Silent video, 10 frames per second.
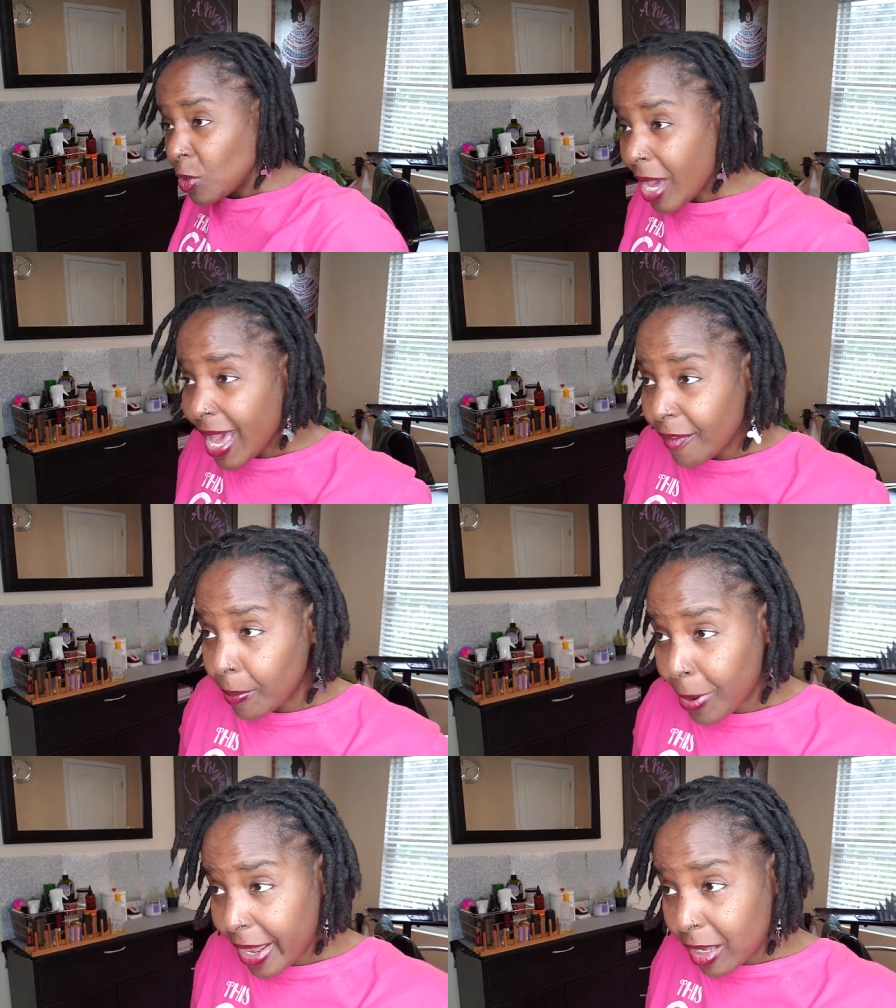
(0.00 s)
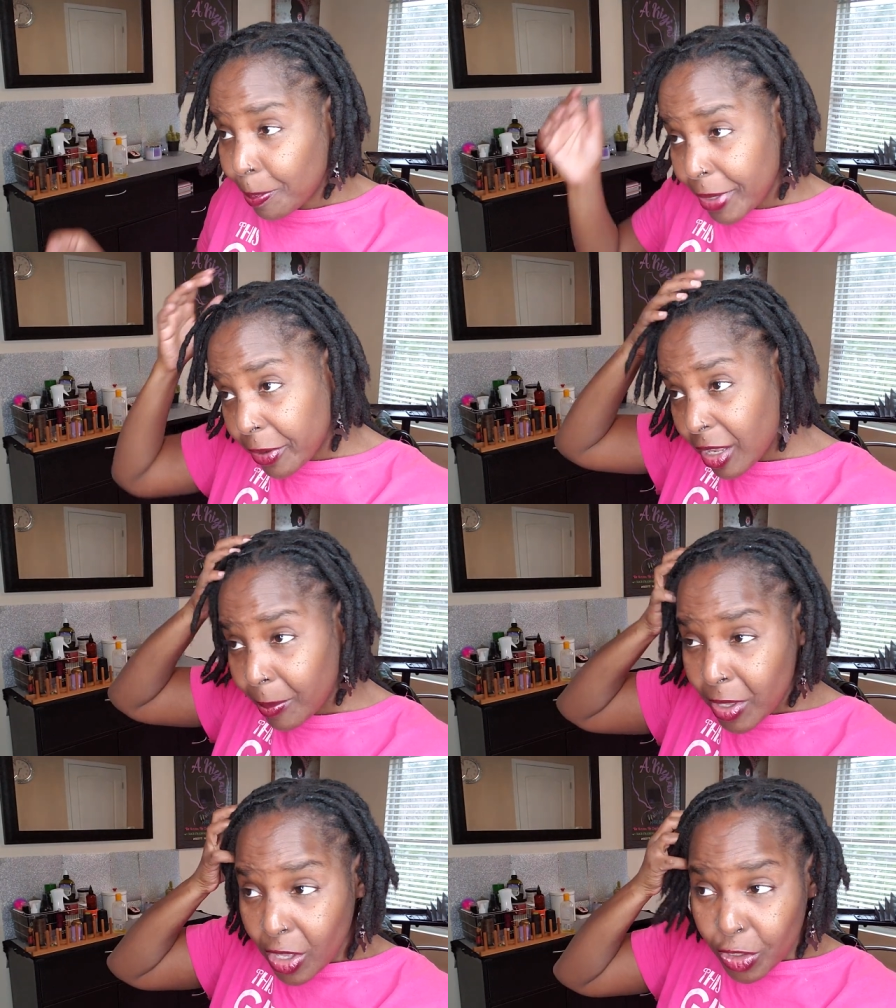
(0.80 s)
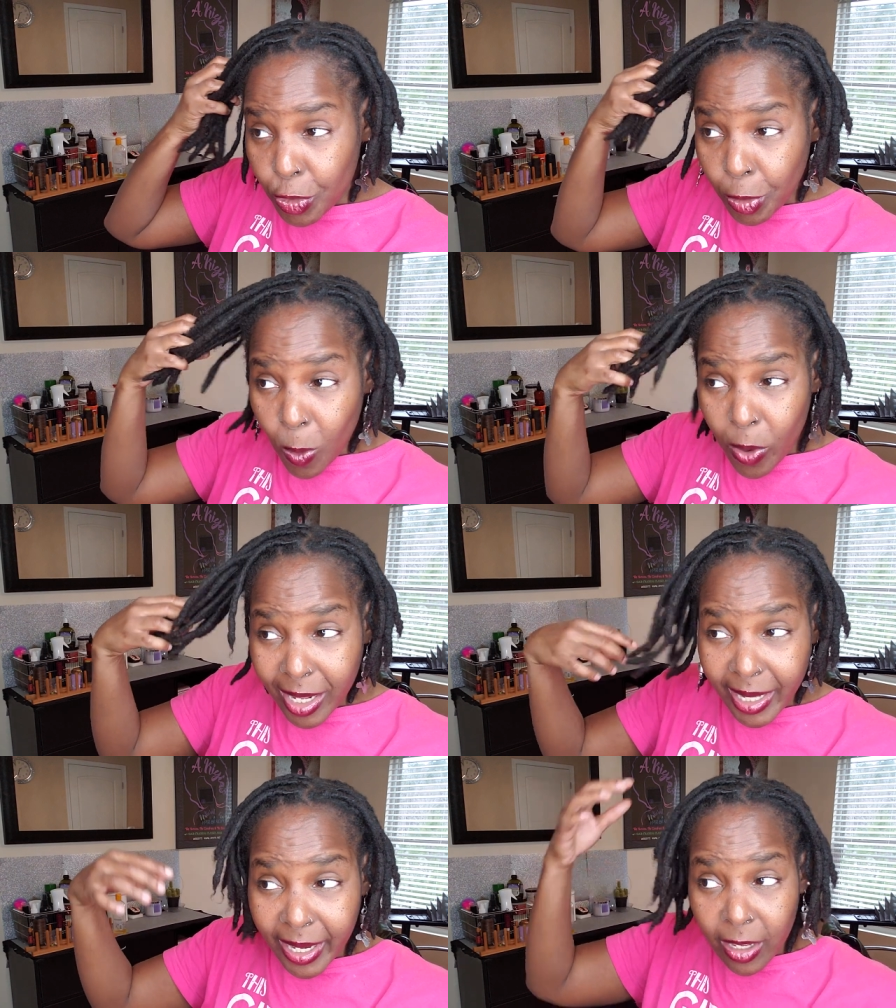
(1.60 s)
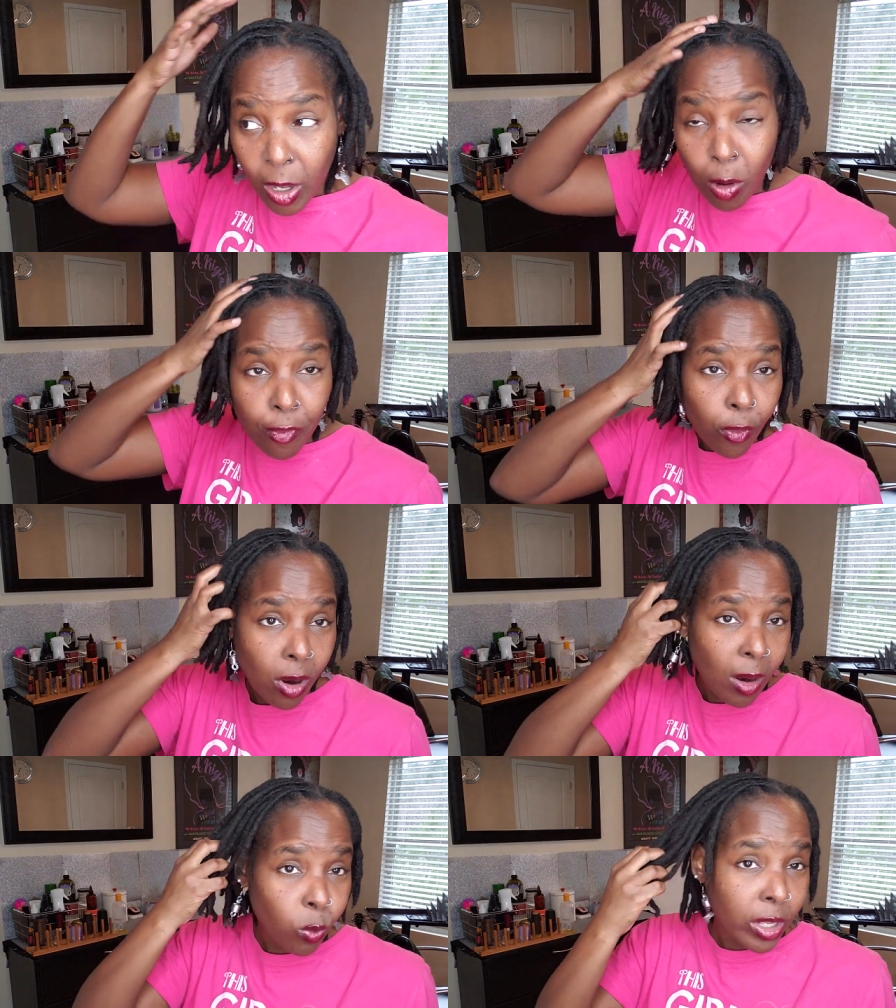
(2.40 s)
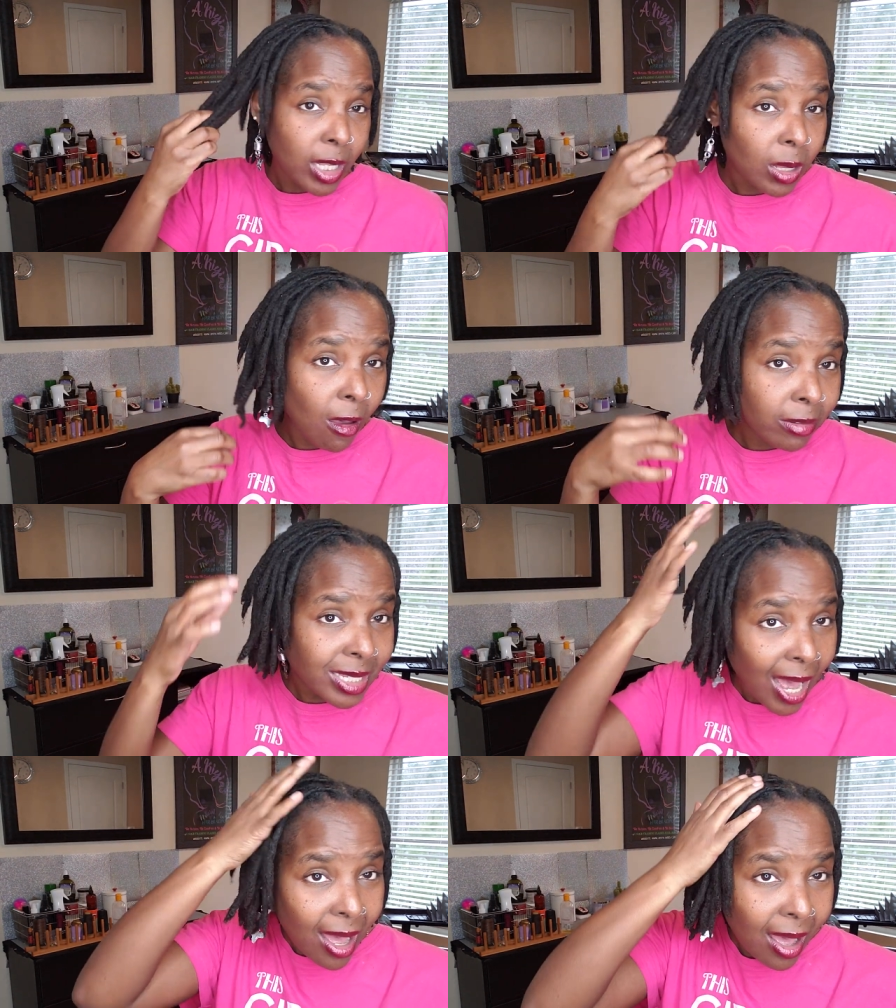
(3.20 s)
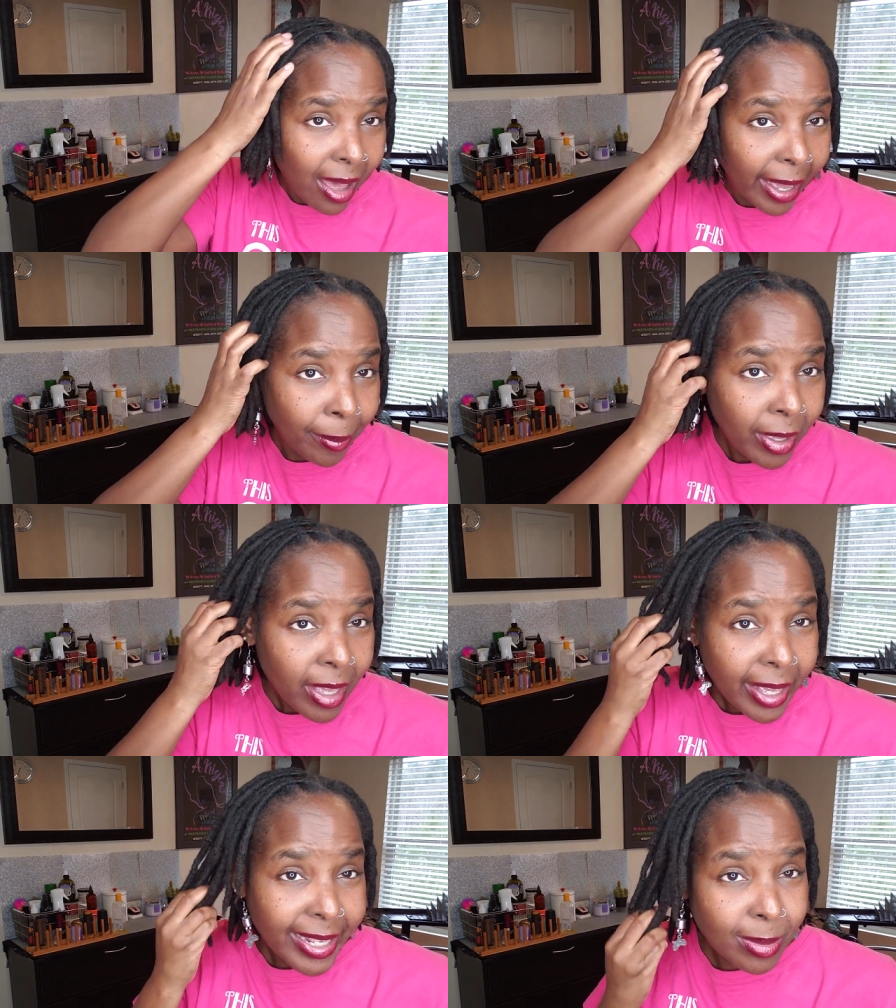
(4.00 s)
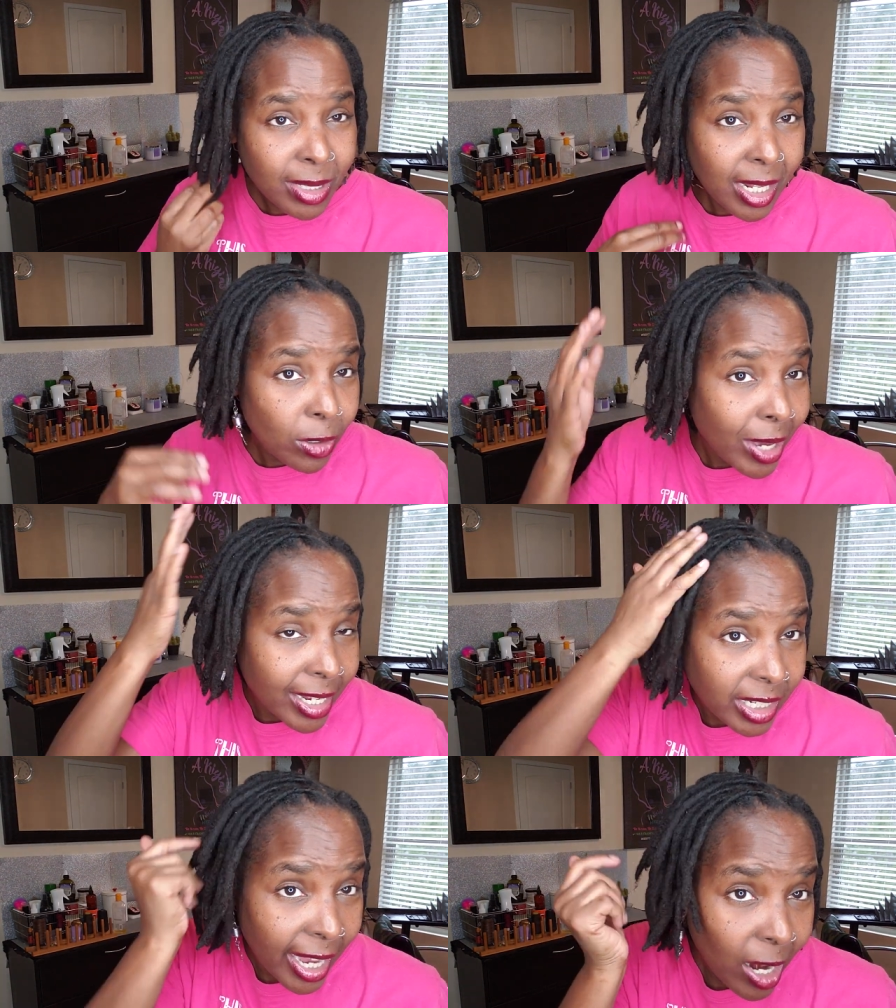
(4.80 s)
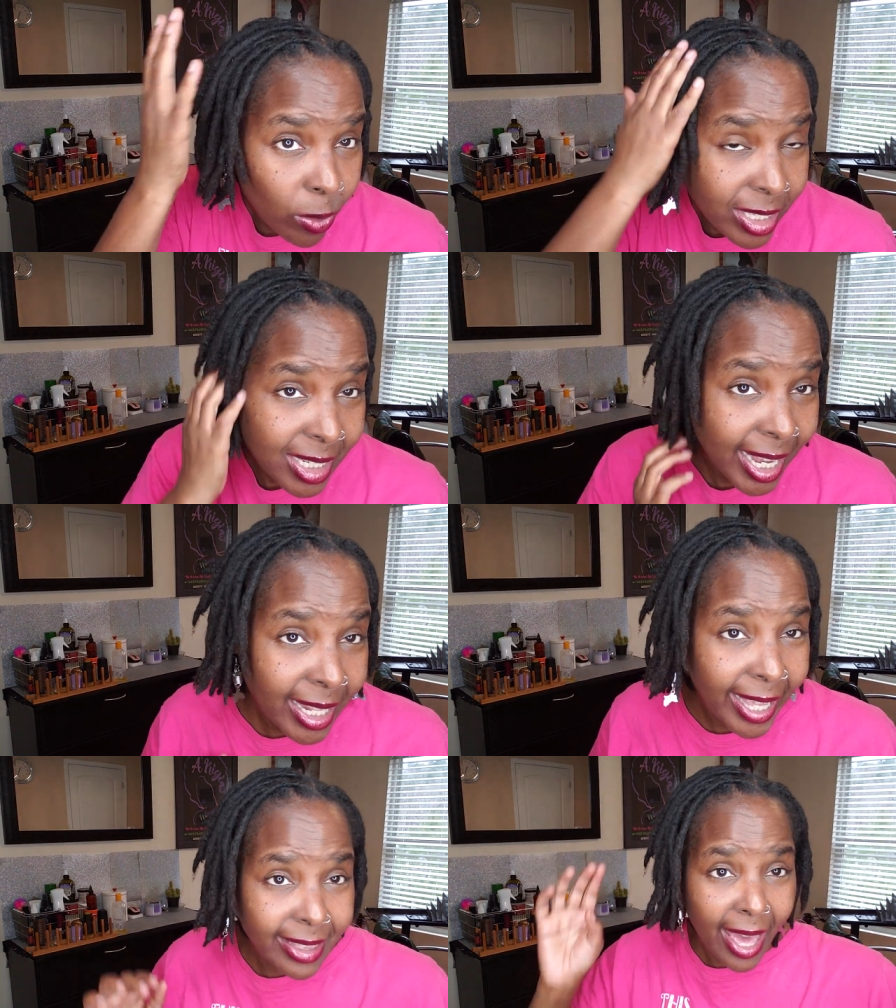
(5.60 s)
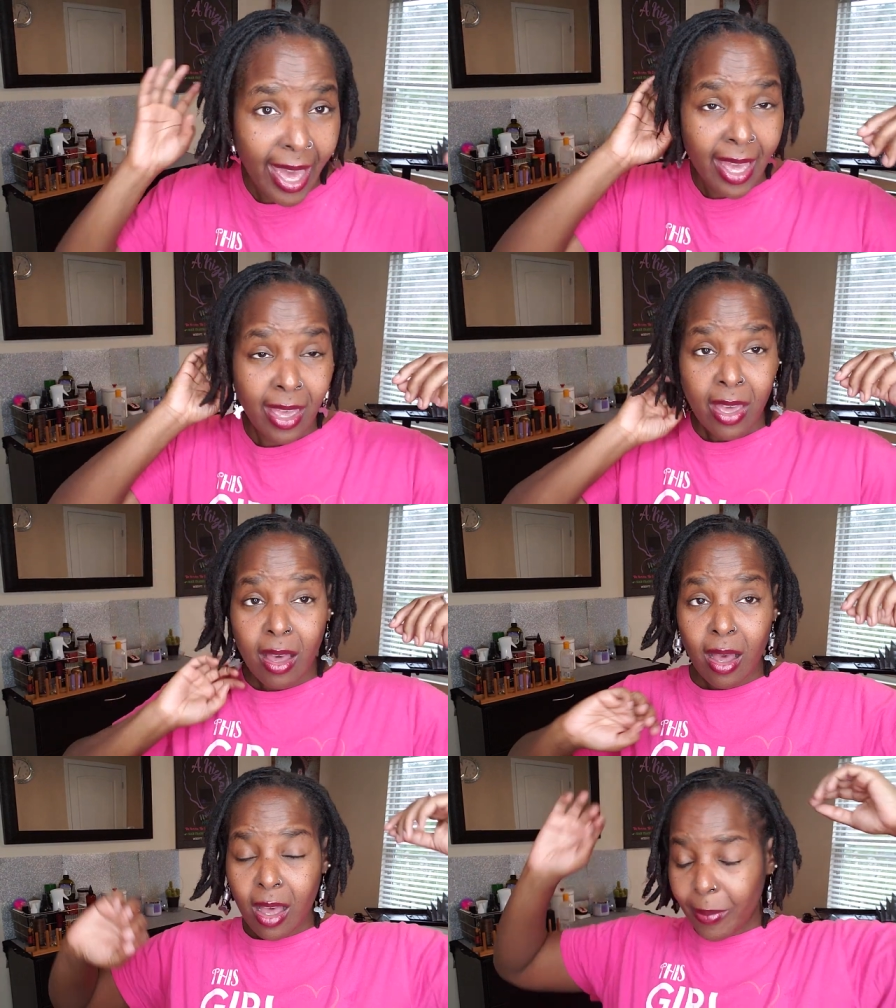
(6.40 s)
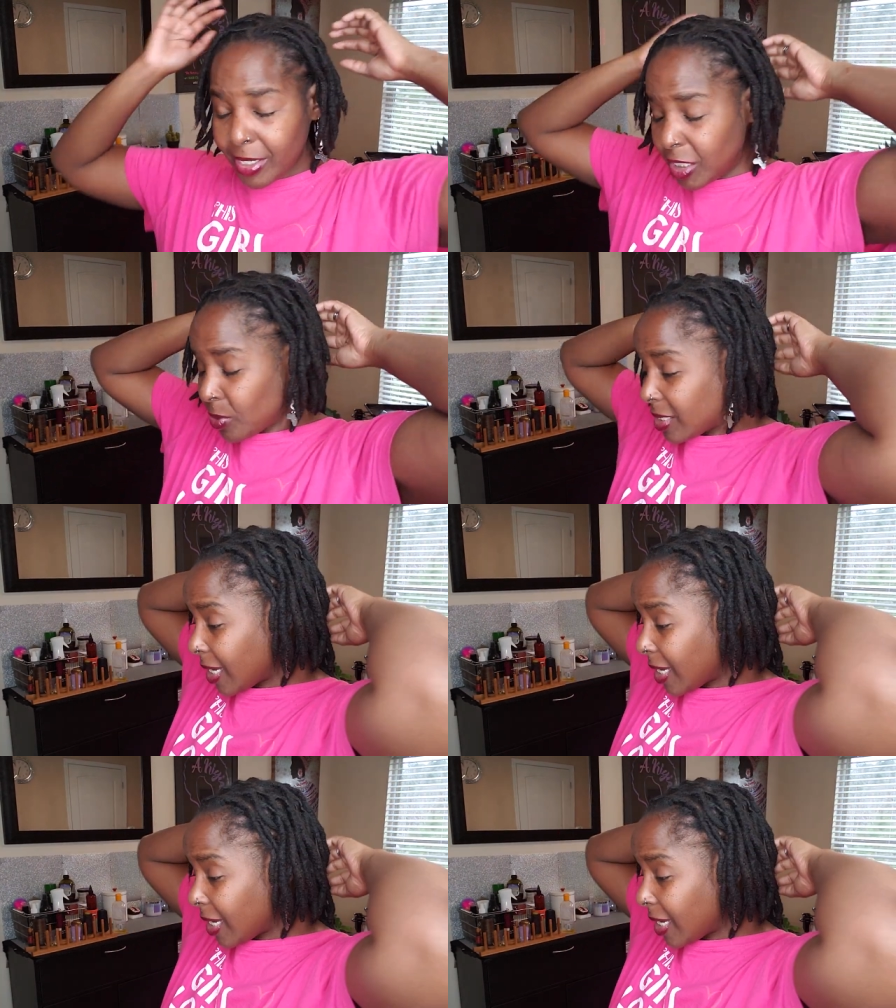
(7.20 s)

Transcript: you have a product buildup, you don't want to let it go for a really long time, because I'm telling you guys, your hair will stay like that. Um, and she was